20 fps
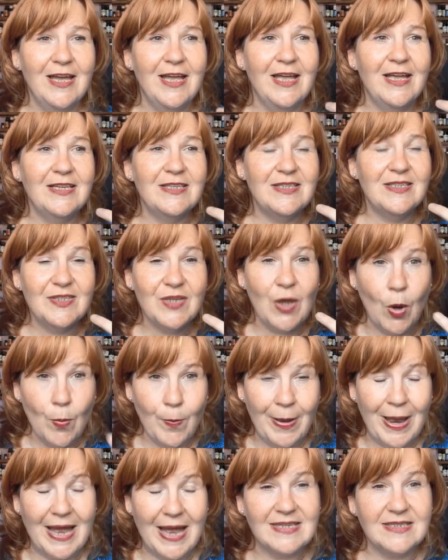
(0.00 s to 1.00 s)
it's so
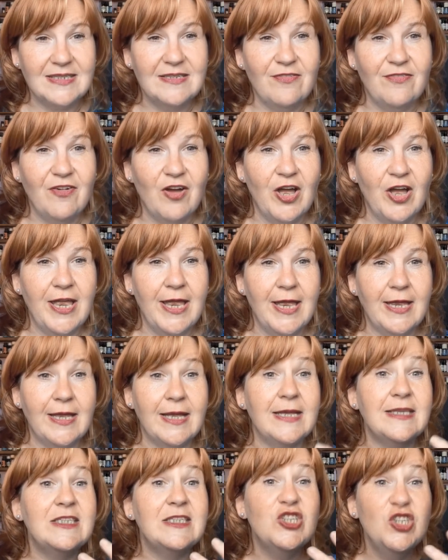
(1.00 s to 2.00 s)
pacifying,
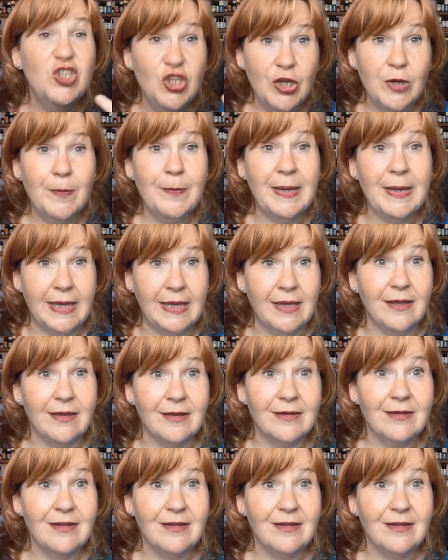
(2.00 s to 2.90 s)
it's numbing.